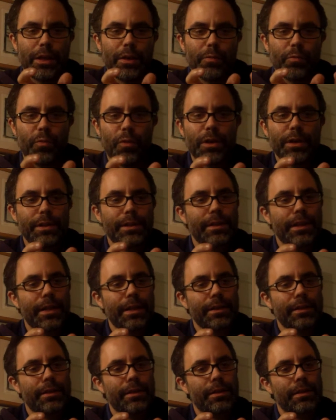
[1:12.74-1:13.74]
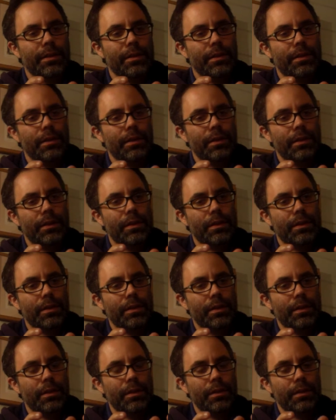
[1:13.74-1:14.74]
in one sense,
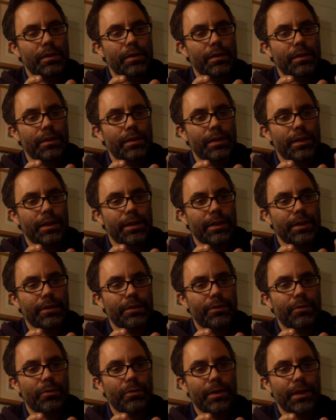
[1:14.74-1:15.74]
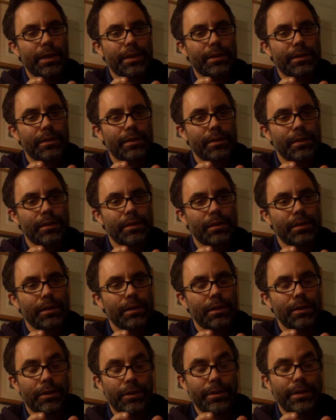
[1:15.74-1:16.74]
the thorax,
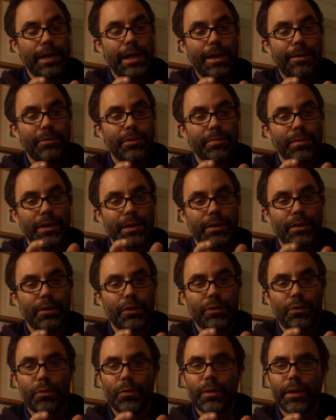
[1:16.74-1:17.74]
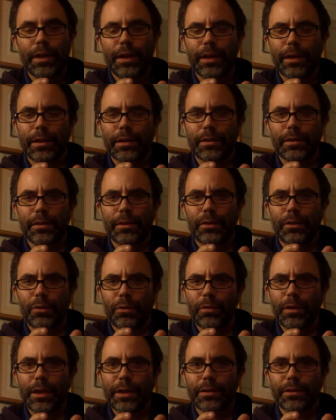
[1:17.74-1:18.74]
or the abdomen and the
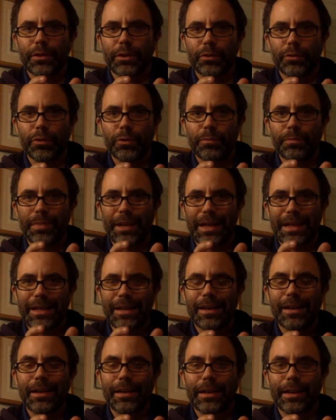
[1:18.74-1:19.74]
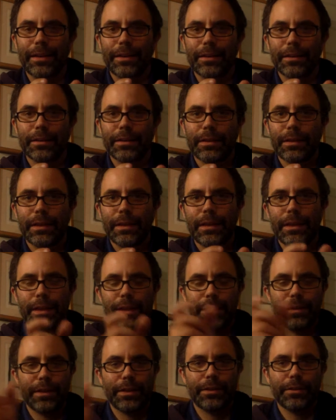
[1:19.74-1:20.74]
thorax are grouped by kind,
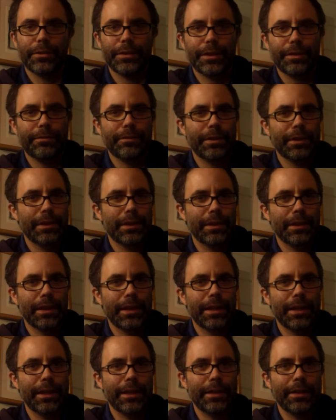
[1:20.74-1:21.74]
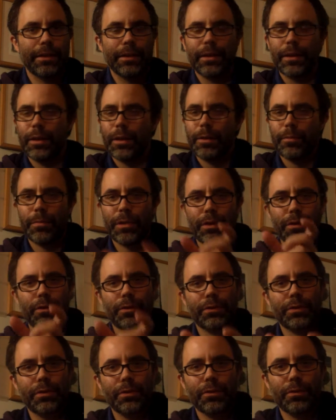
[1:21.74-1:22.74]
in that they're different than the head, but
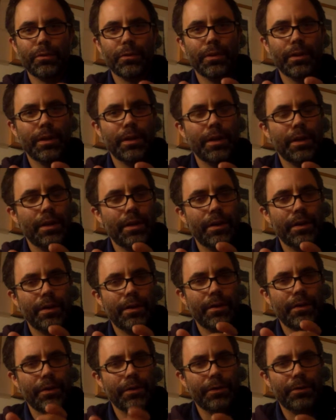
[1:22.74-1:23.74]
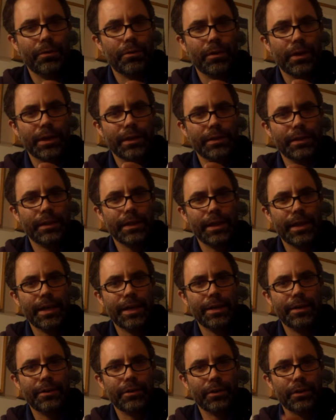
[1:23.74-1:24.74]
also the thorax and the
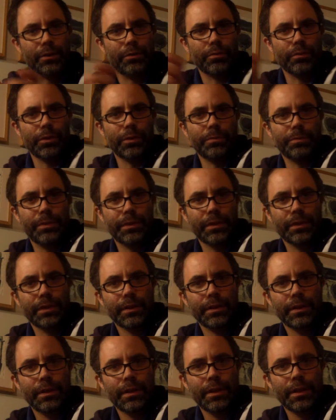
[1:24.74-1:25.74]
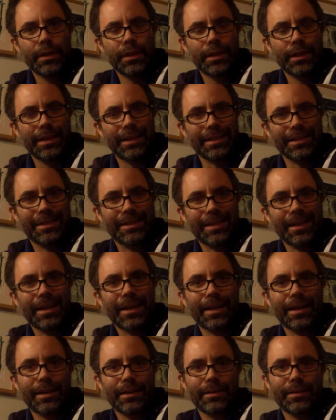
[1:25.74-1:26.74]
head are grouped in
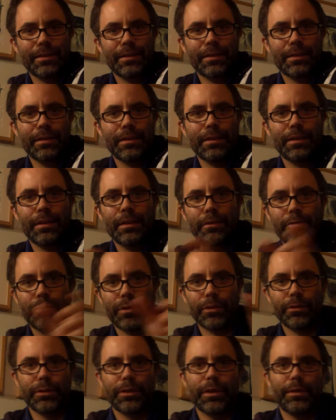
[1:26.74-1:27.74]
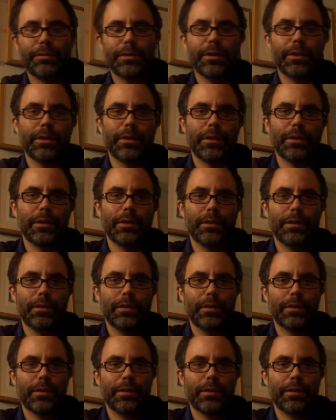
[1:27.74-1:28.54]
size relative to